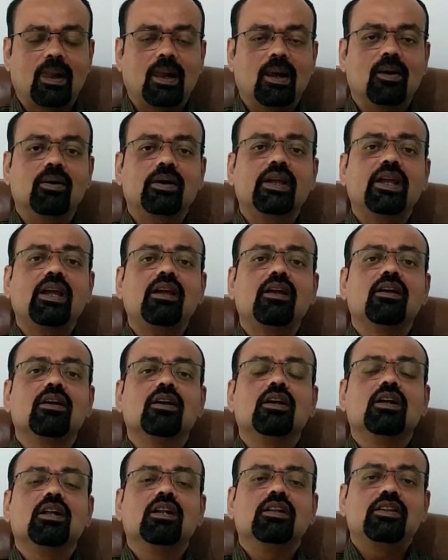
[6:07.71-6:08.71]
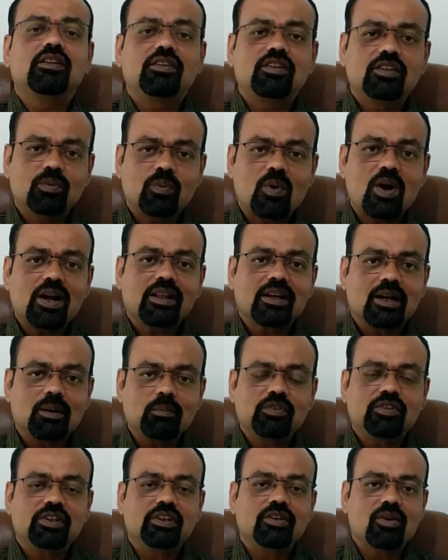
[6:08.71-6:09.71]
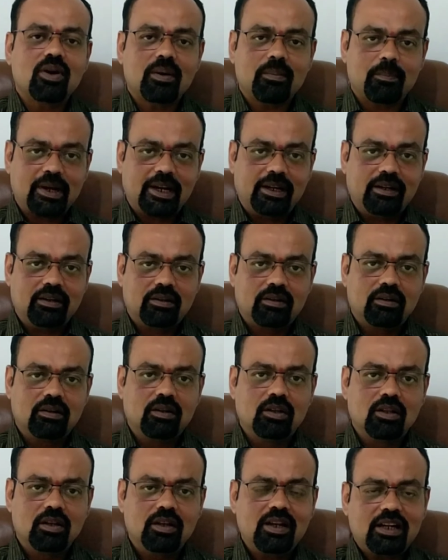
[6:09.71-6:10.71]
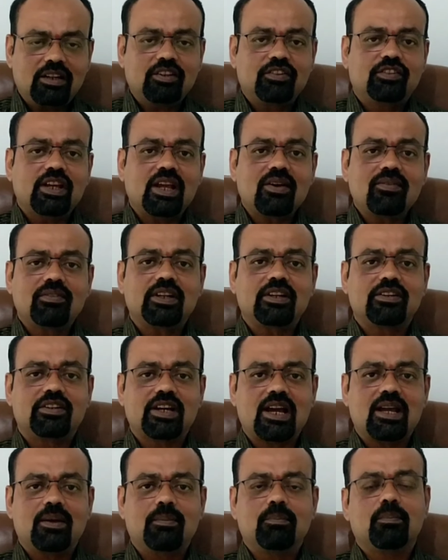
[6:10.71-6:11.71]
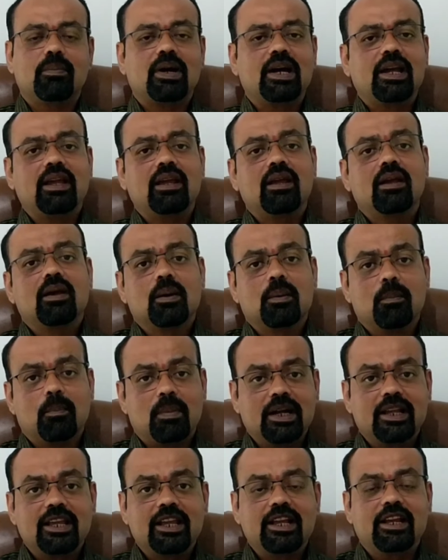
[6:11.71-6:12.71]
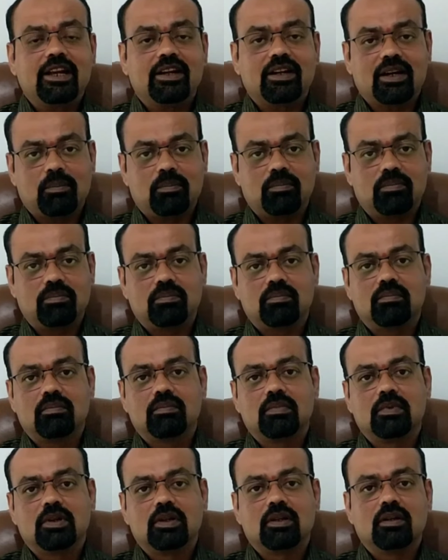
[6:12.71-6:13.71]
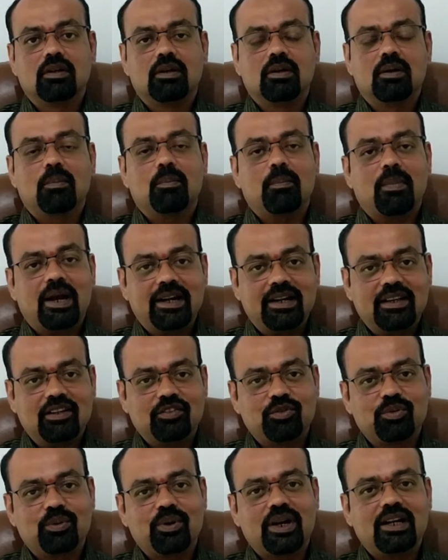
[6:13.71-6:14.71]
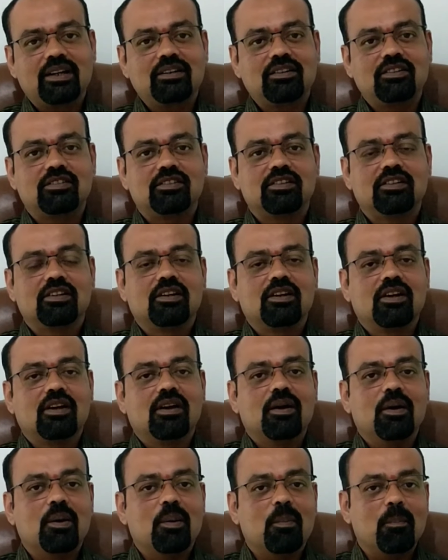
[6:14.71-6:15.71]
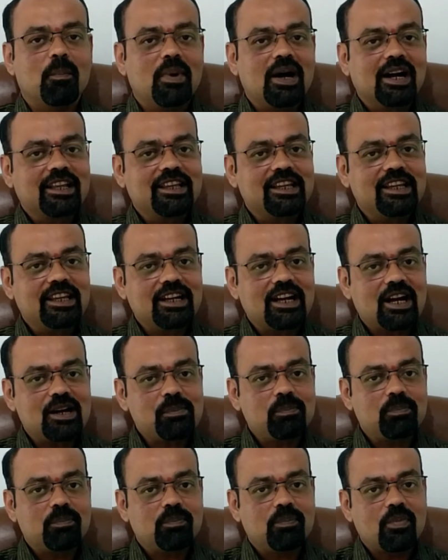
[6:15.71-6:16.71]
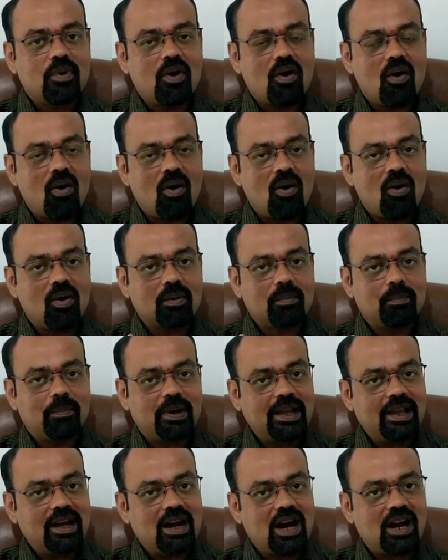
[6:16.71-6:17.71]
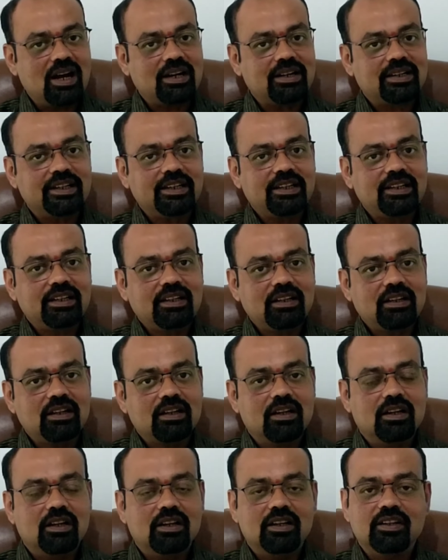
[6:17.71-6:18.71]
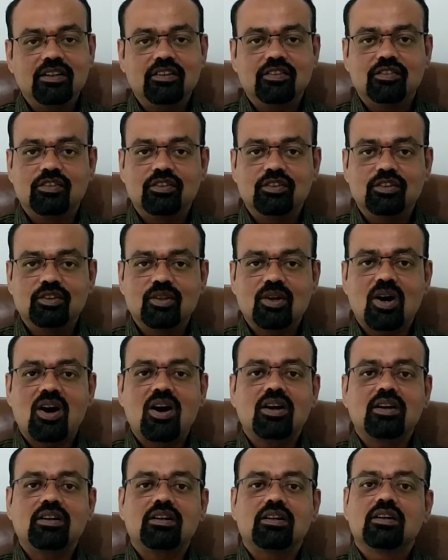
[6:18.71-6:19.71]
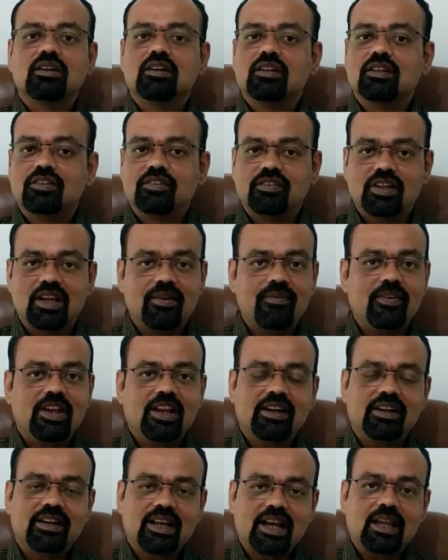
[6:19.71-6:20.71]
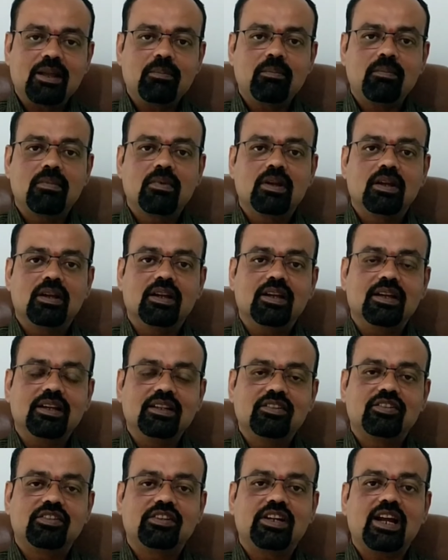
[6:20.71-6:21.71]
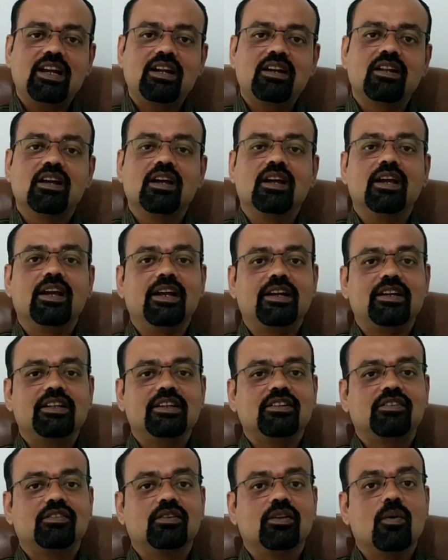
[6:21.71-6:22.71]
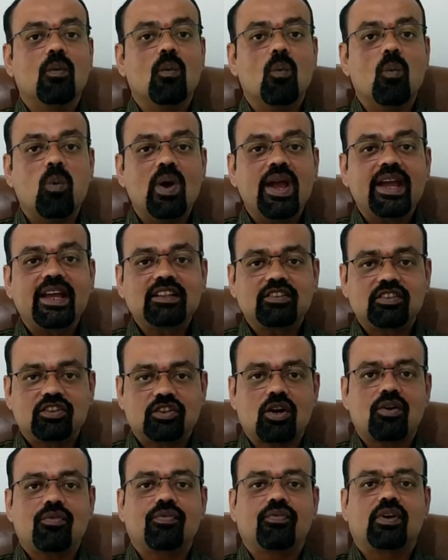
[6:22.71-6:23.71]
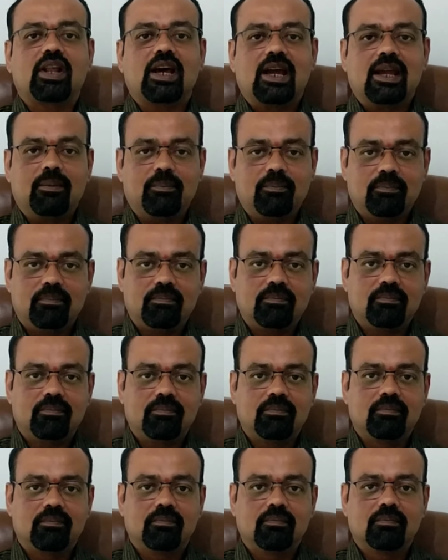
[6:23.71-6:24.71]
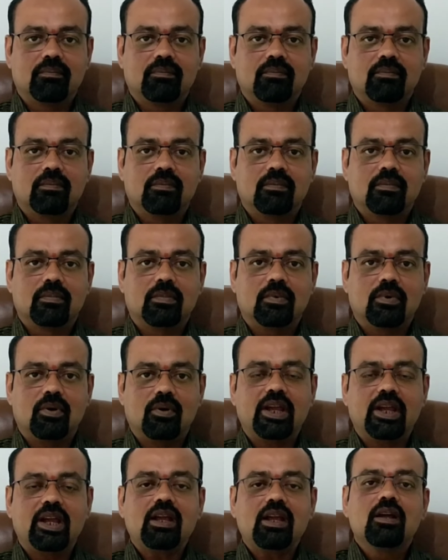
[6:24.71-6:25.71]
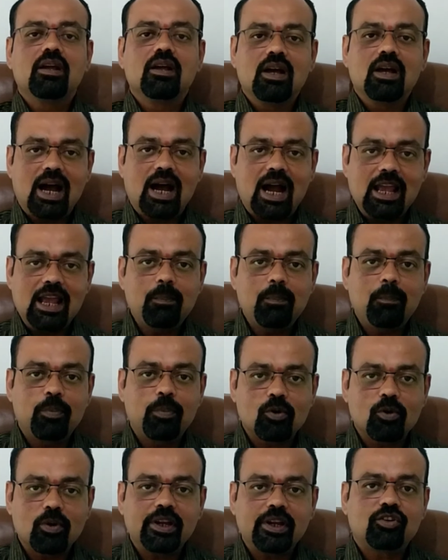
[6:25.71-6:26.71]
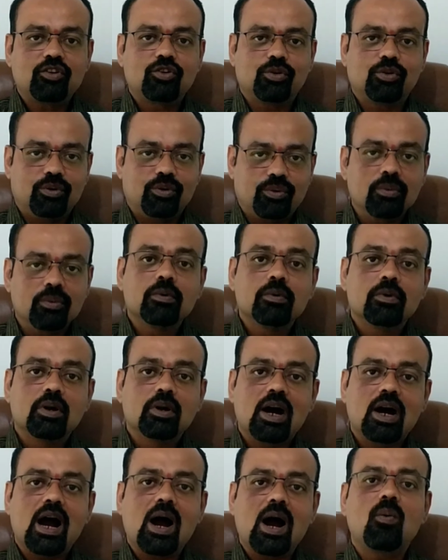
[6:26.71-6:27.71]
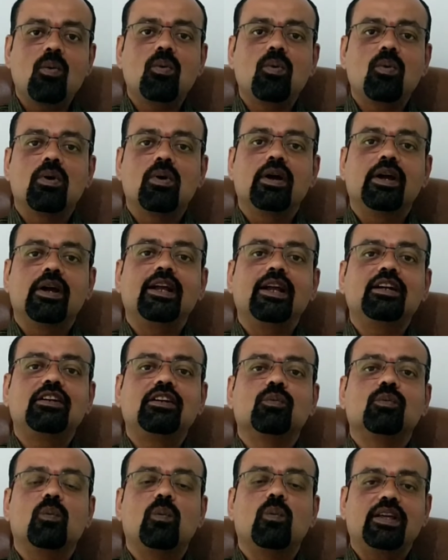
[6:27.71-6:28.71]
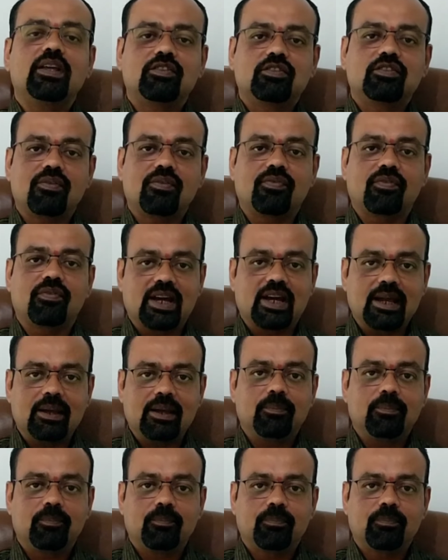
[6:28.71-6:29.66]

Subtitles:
Okay? This is what comes in your mind. Let's save the time by mugging it up. My dear students, mugging up or by hearting is not saving time. Instead, it is waste of time. Okay? I'll prove it to you how it's waste of time.